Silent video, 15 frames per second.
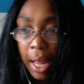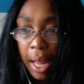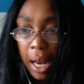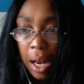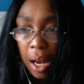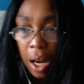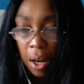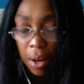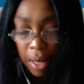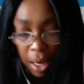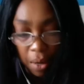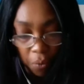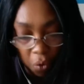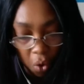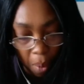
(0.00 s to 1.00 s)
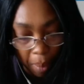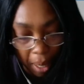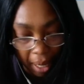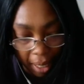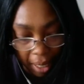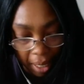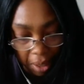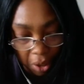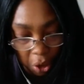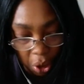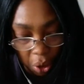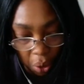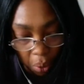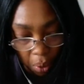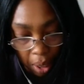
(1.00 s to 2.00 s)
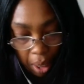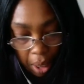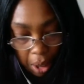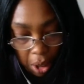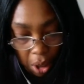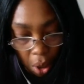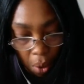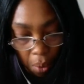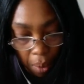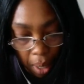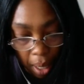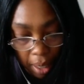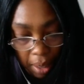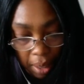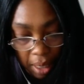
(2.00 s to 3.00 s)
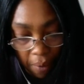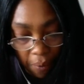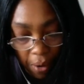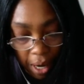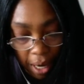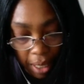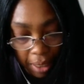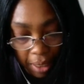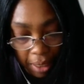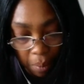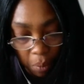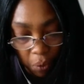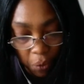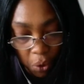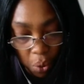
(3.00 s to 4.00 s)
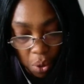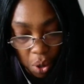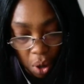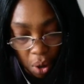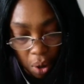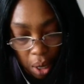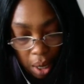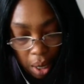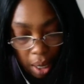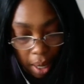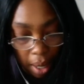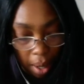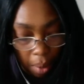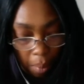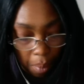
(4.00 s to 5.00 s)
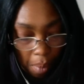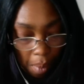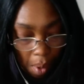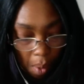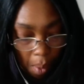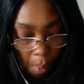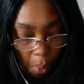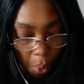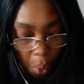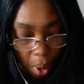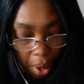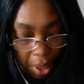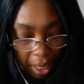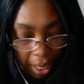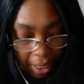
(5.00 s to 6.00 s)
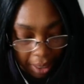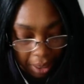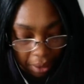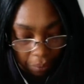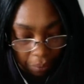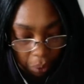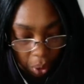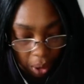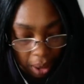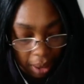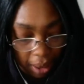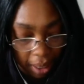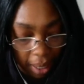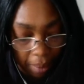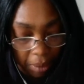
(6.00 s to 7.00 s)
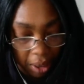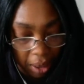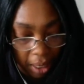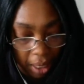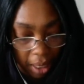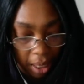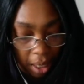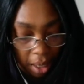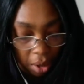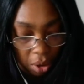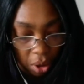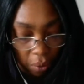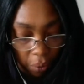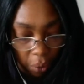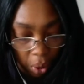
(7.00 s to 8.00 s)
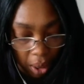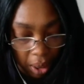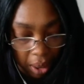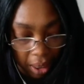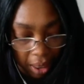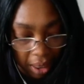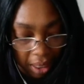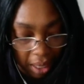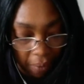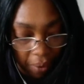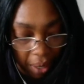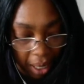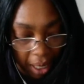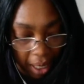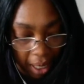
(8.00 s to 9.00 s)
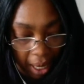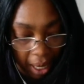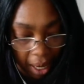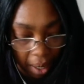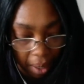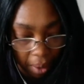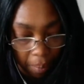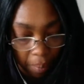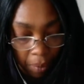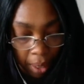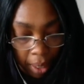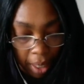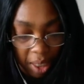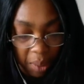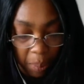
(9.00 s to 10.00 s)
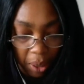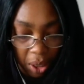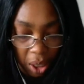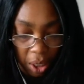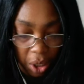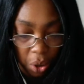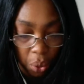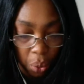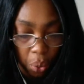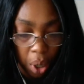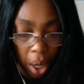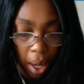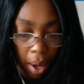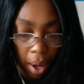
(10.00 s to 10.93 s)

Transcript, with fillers: and learning from an issue. So definitely some of you, you're who are getting divorced. I'm seeing divorce is definitely here, especially you